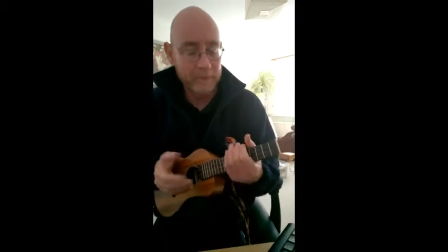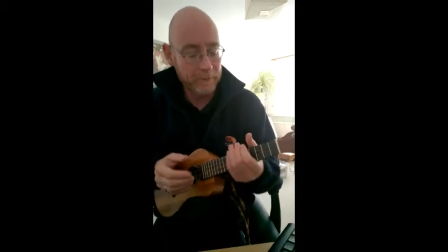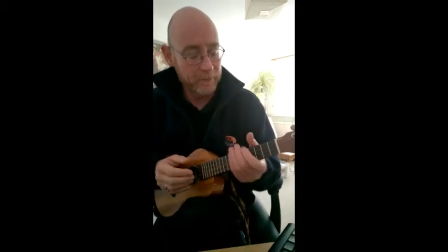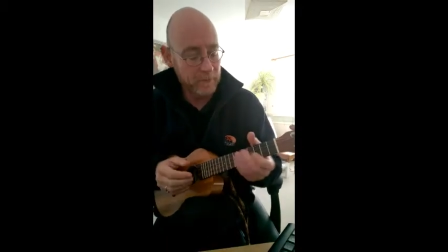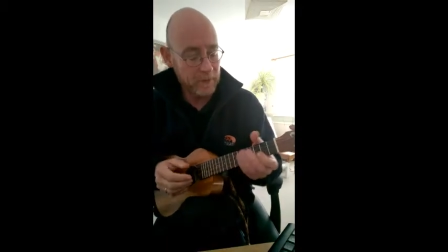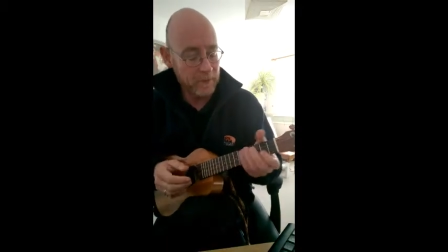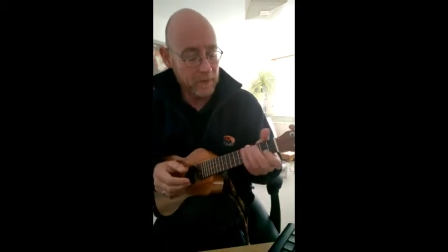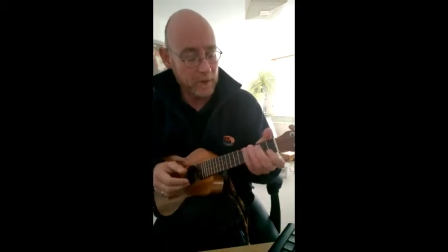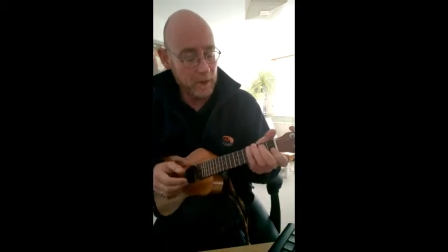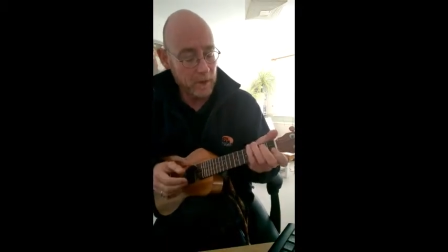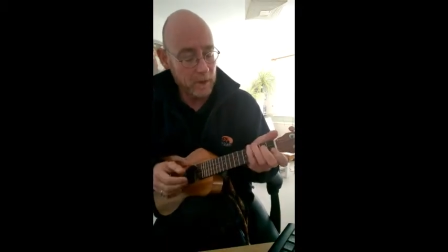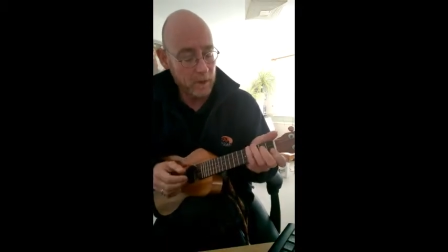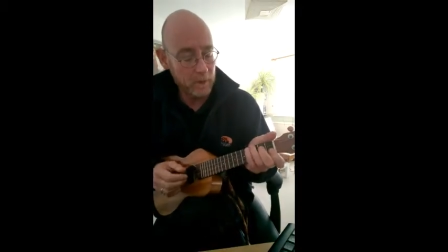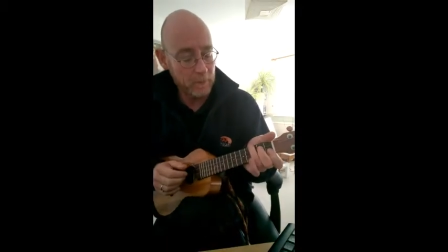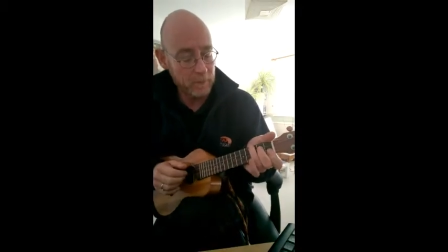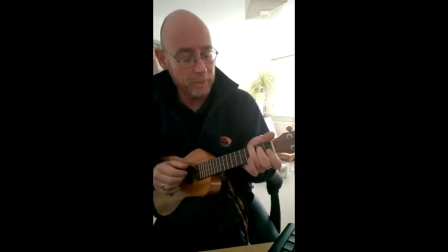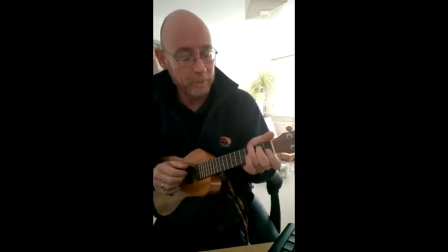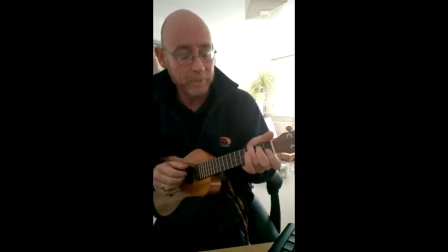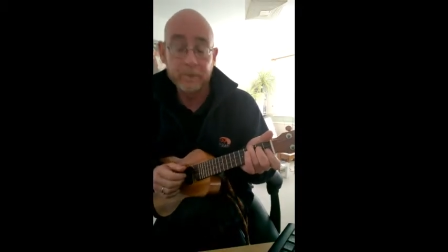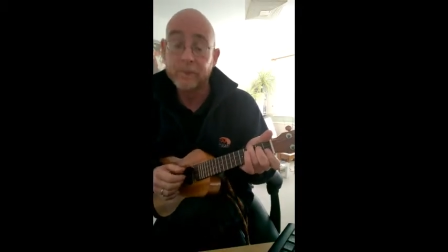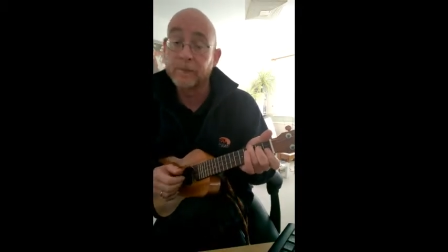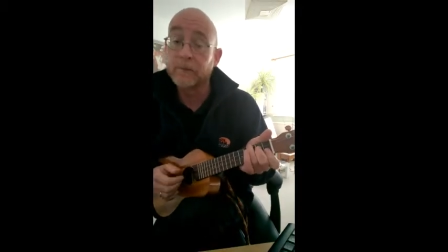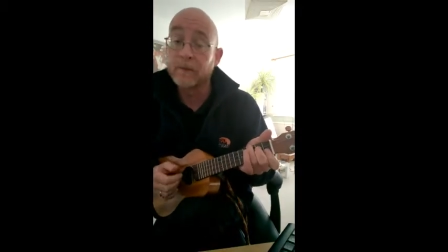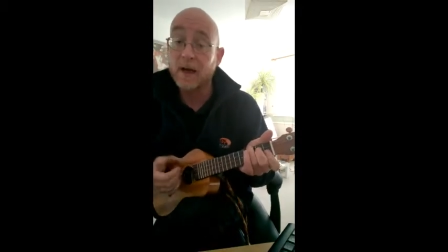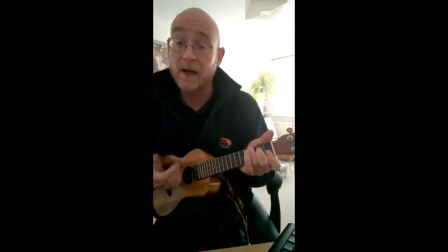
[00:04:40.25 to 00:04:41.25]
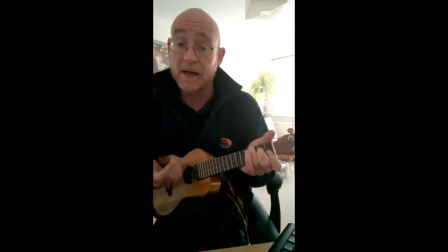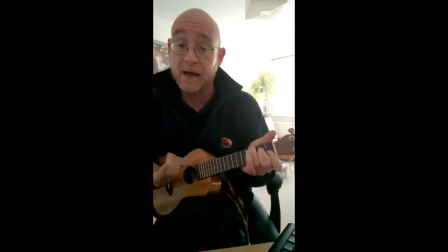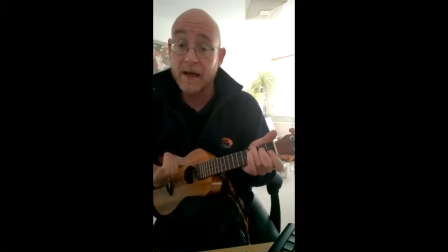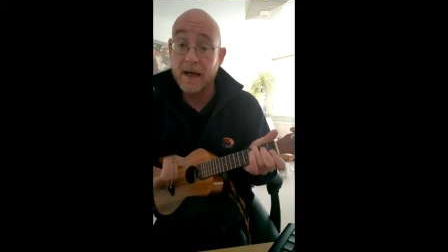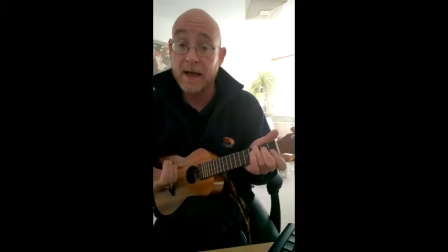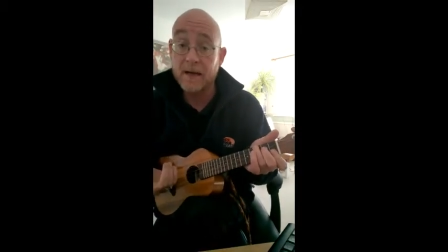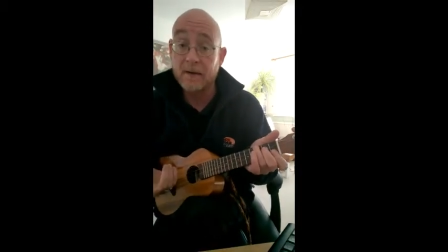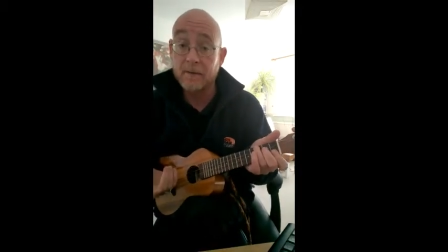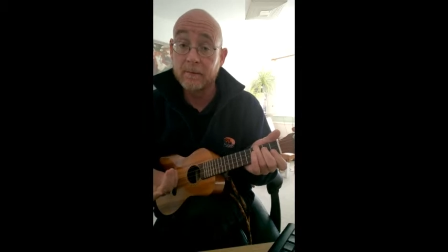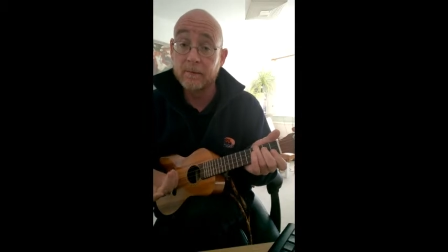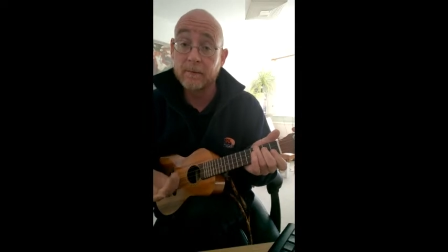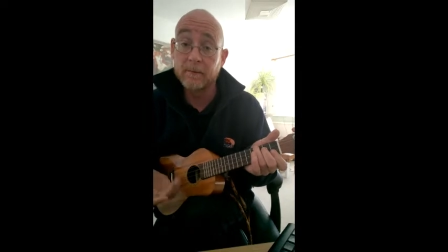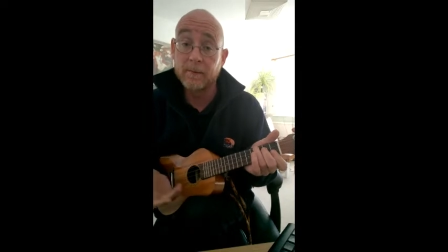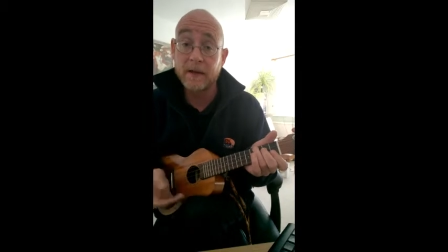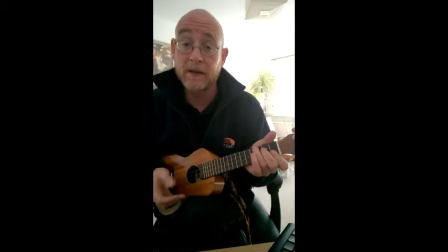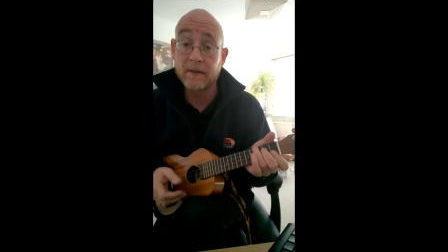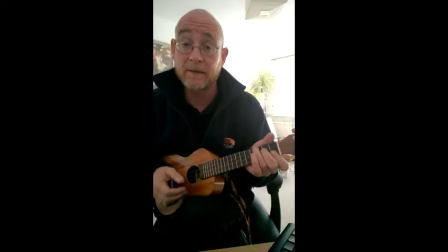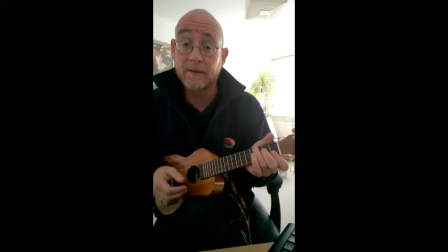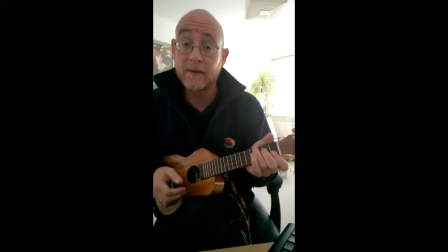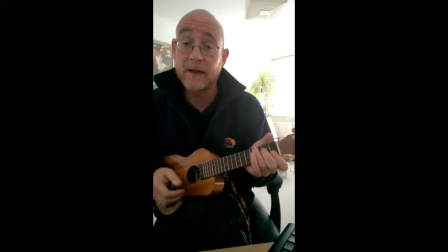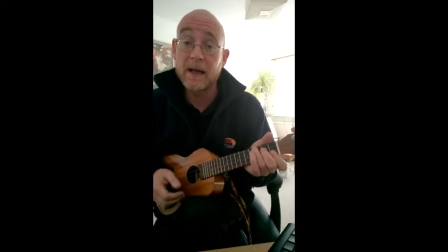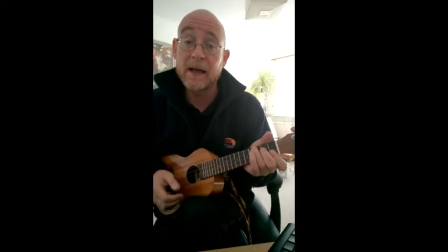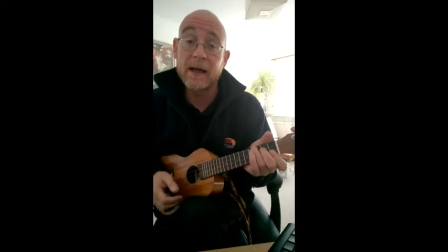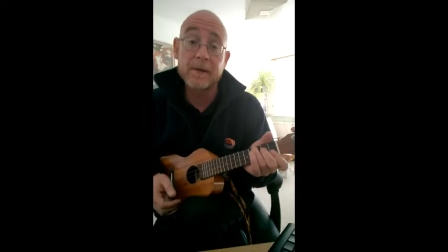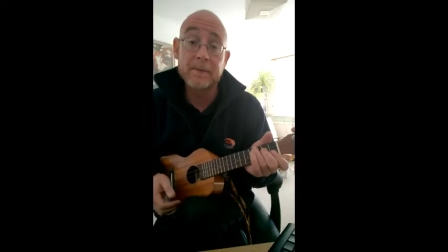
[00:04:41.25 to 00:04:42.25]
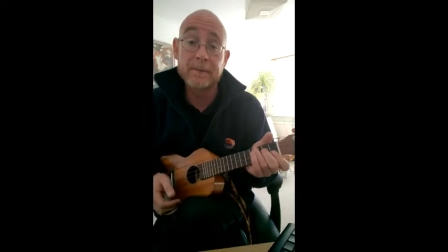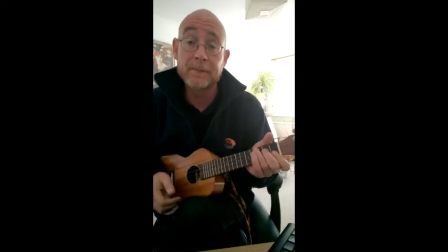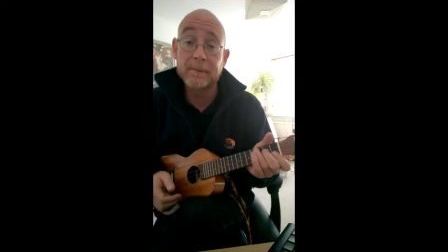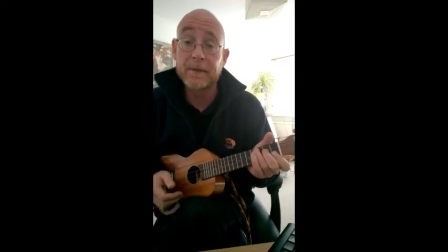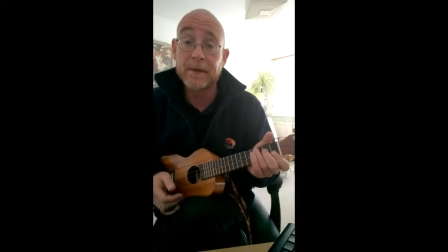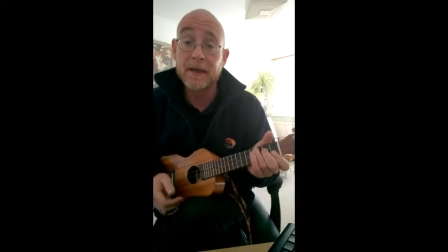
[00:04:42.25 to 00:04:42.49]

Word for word: So again, B flat,